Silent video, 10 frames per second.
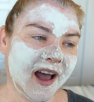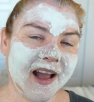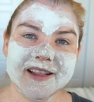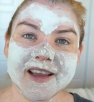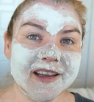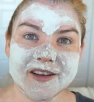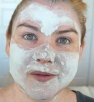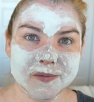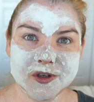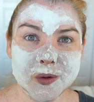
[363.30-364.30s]
I
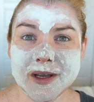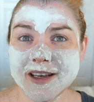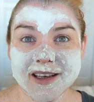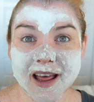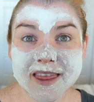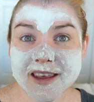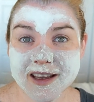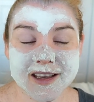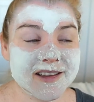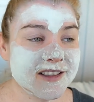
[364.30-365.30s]
like doing
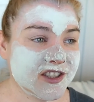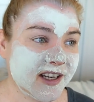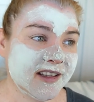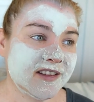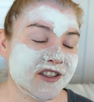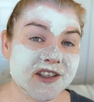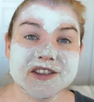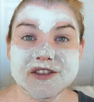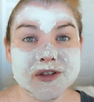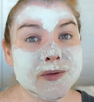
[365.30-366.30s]
nothing. It's a chance to
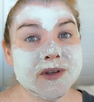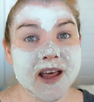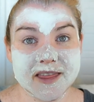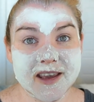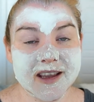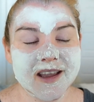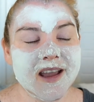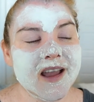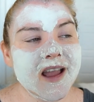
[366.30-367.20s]
just do nothing.